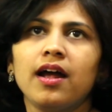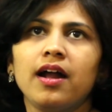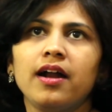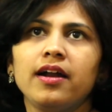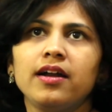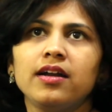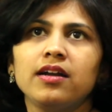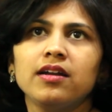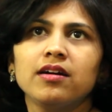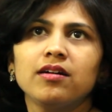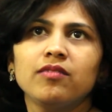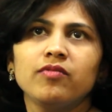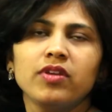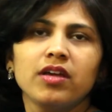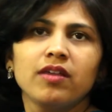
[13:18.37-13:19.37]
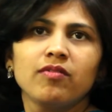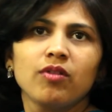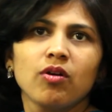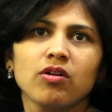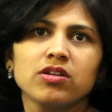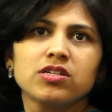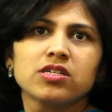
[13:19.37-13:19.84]
And we have
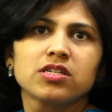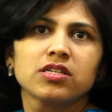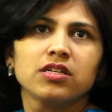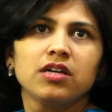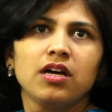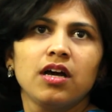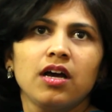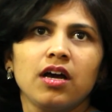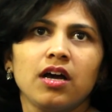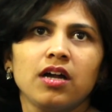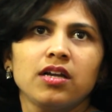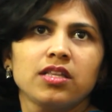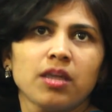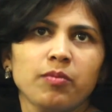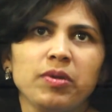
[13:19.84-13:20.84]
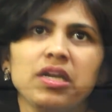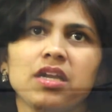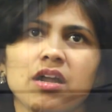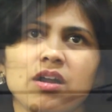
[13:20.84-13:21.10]
launched Tamil